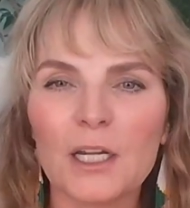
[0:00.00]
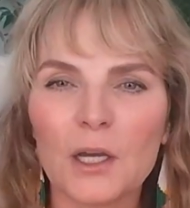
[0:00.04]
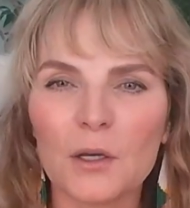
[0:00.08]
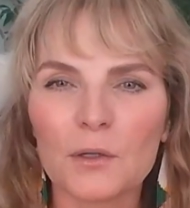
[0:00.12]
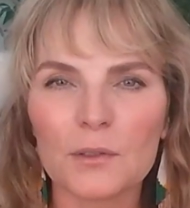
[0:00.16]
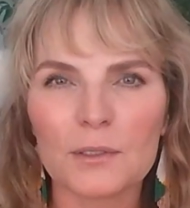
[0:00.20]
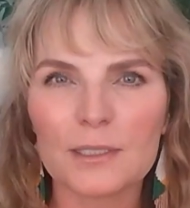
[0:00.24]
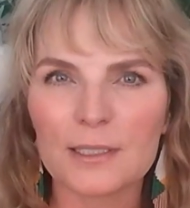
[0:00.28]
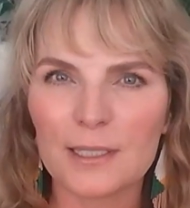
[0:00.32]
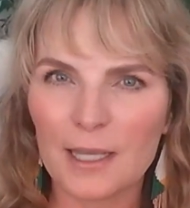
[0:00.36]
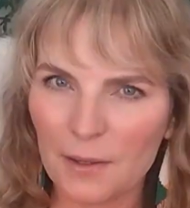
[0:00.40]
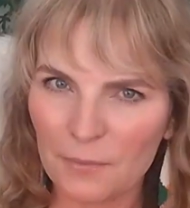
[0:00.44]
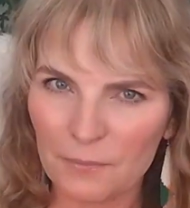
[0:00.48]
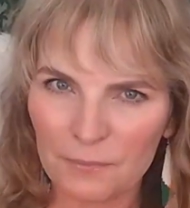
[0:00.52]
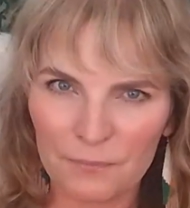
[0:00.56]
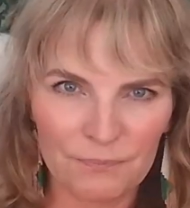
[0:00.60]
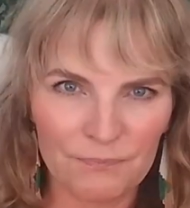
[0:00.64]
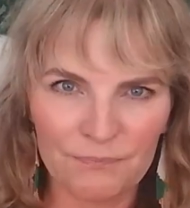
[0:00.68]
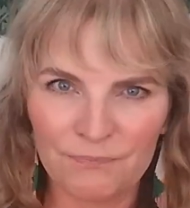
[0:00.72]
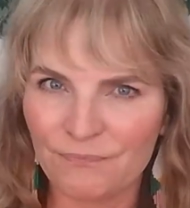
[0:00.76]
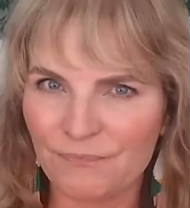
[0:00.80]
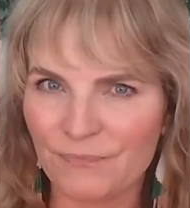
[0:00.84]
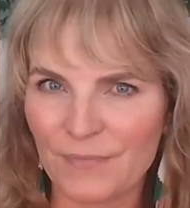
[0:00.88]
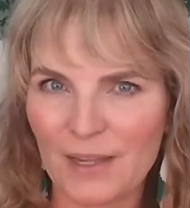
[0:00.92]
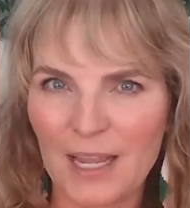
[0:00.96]
some
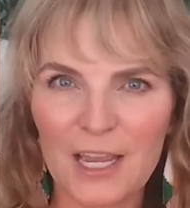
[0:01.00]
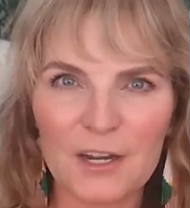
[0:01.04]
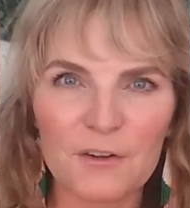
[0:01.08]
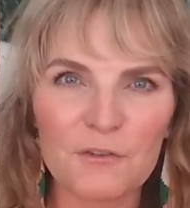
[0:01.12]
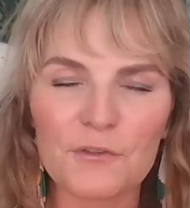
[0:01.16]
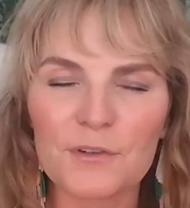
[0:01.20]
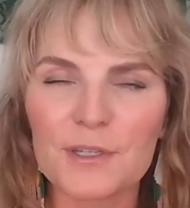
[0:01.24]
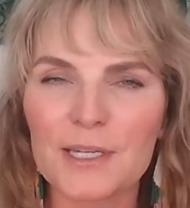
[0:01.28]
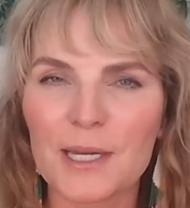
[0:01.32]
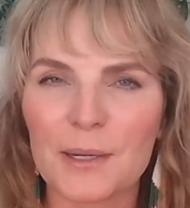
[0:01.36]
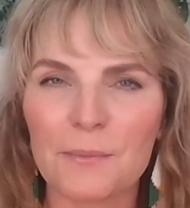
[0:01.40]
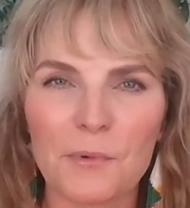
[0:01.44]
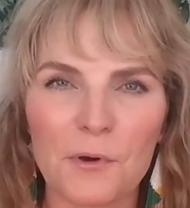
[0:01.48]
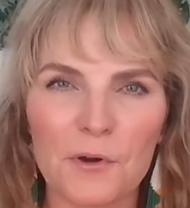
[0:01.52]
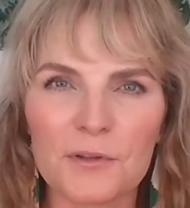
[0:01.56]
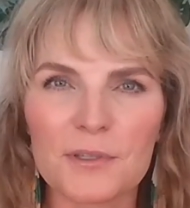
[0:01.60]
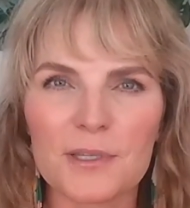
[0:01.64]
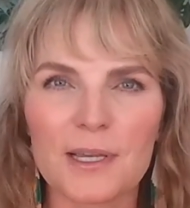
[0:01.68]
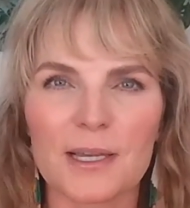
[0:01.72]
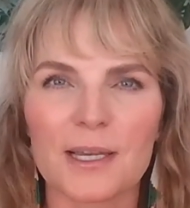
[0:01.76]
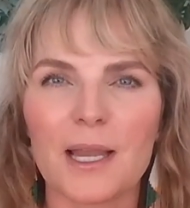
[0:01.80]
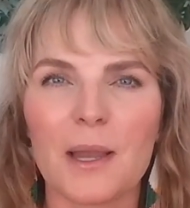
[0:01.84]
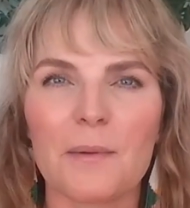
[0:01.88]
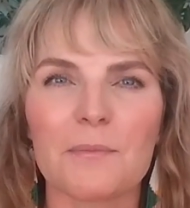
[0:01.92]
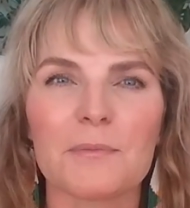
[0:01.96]
interesting
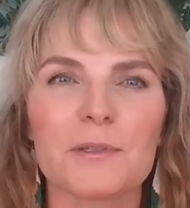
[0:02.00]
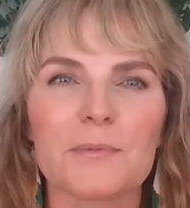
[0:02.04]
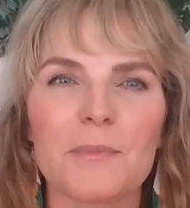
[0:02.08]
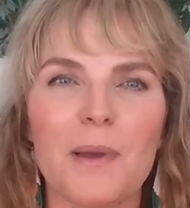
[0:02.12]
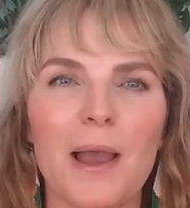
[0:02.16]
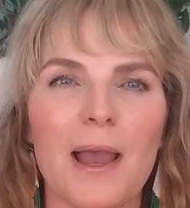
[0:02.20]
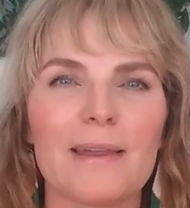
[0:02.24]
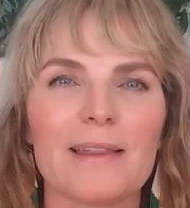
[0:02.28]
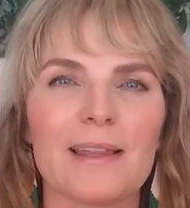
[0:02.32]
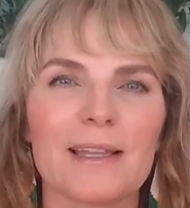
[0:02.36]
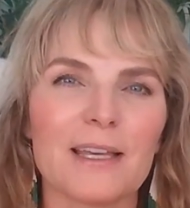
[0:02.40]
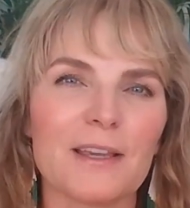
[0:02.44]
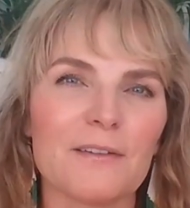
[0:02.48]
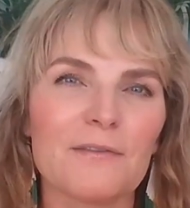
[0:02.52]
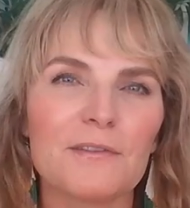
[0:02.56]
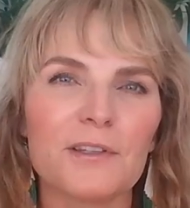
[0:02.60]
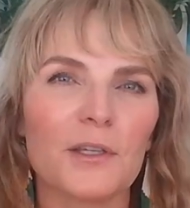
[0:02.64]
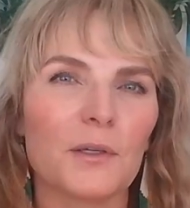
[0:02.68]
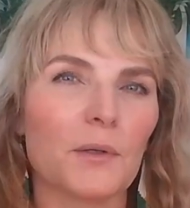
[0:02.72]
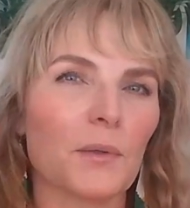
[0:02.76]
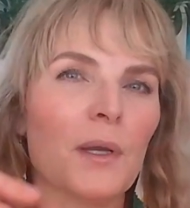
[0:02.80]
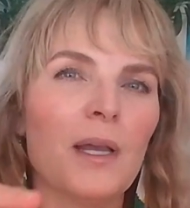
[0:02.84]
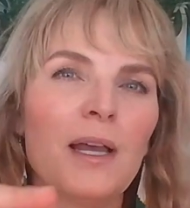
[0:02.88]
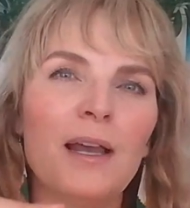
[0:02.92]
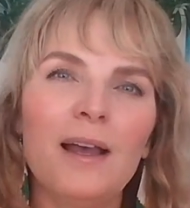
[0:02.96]
person comes by that gives
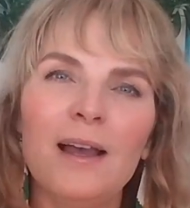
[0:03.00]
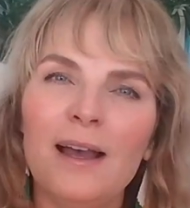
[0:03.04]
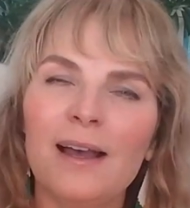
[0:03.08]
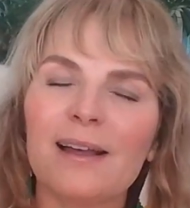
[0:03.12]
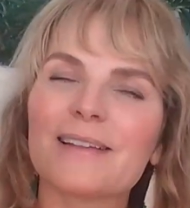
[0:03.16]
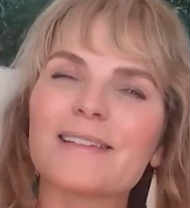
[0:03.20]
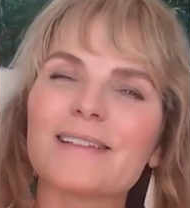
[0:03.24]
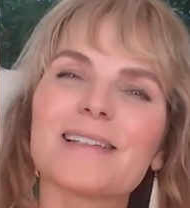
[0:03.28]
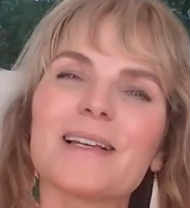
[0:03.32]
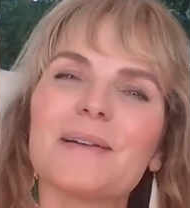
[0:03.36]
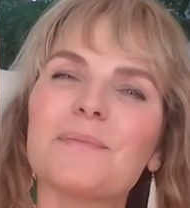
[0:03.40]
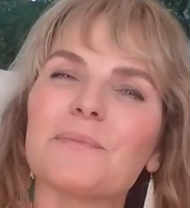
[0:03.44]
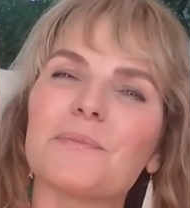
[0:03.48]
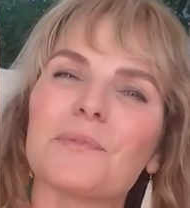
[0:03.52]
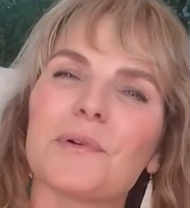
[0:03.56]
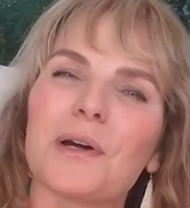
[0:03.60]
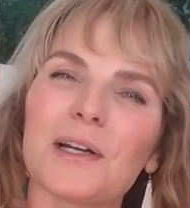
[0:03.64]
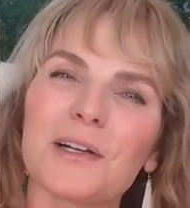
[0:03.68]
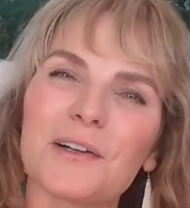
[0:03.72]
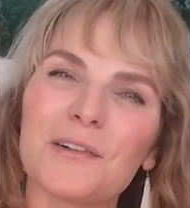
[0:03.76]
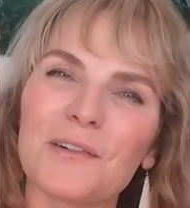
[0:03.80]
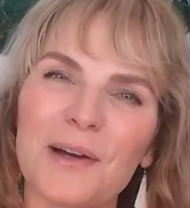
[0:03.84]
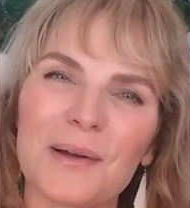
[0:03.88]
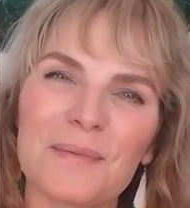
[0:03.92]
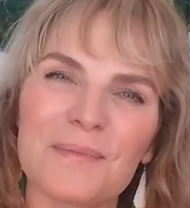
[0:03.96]
you some
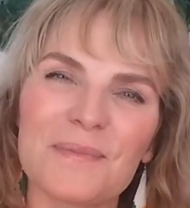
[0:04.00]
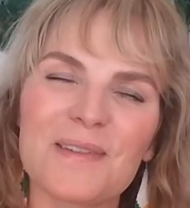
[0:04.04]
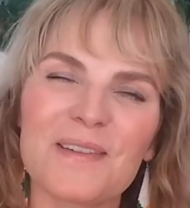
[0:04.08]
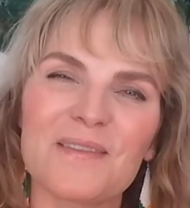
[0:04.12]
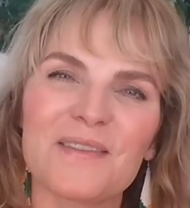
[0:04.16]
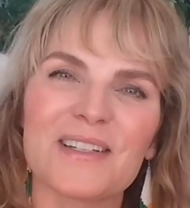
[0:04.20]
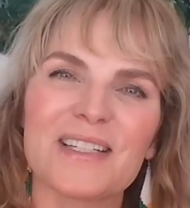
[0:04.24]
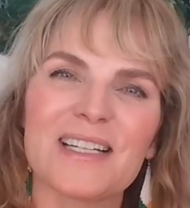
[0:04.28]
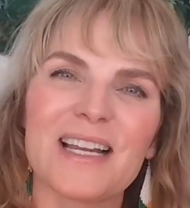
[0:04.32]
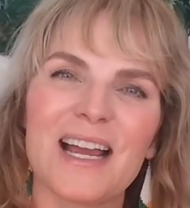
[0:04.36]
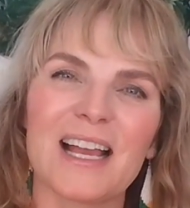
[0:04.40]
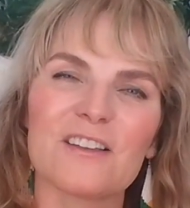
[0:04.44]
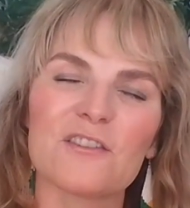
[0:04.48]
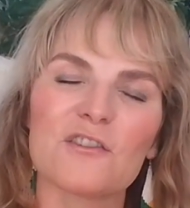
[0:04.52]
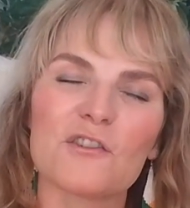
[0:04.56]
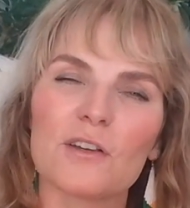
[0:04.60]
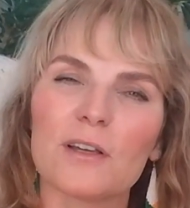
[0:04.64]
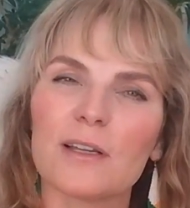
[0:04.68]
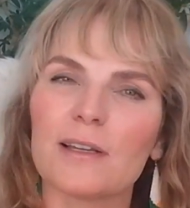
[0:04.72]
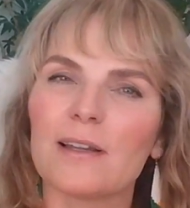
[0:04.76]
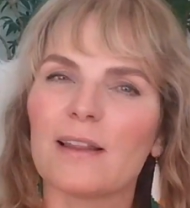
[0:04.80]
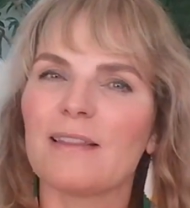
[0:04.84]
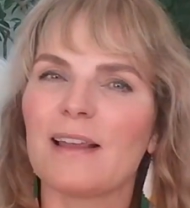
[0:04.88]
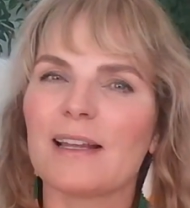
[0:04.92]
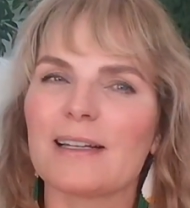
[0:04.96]
breadcrumbs of
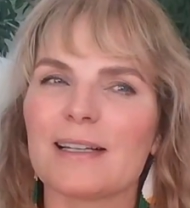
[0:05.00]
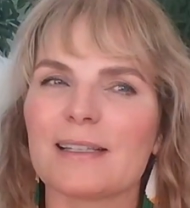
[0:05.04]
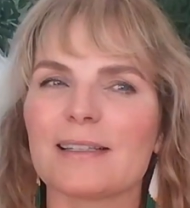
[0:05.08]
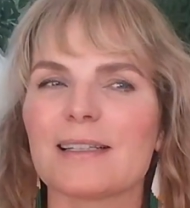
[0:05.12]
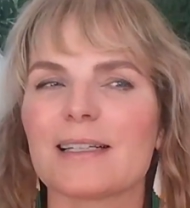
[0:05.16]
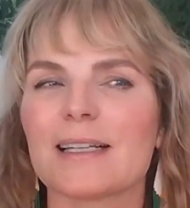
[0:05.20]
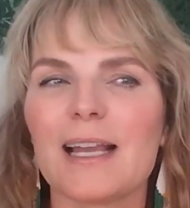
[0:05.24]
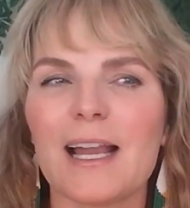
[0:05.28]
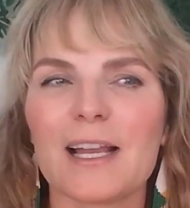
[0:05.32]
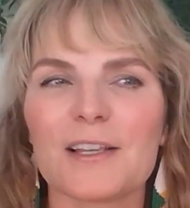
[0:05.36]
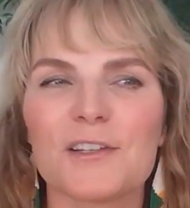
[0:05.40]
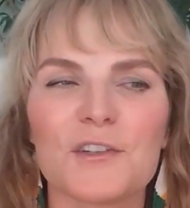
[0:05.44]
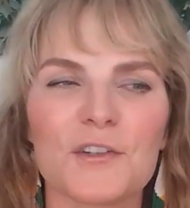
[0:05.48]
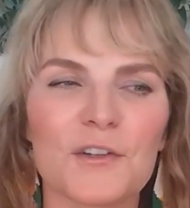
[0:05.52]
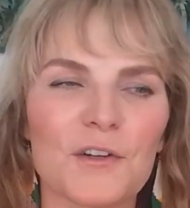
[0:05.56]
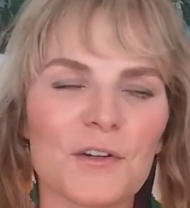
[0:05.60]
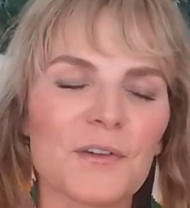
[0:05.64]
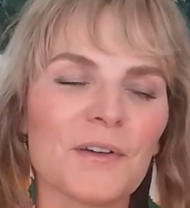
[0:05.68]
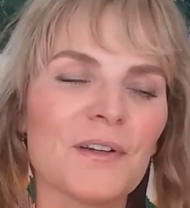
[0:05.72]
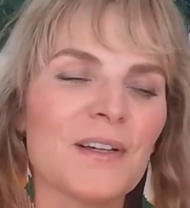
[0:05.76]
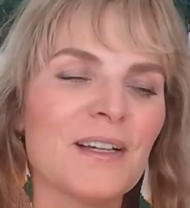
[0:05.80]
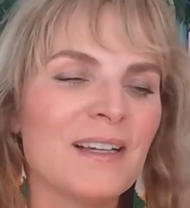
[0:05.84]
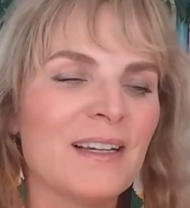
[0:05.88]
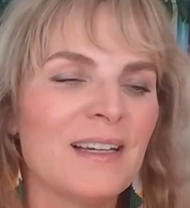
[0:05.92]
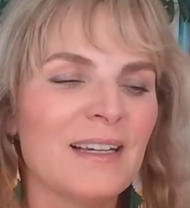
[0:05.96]
attention and that doesn't catch your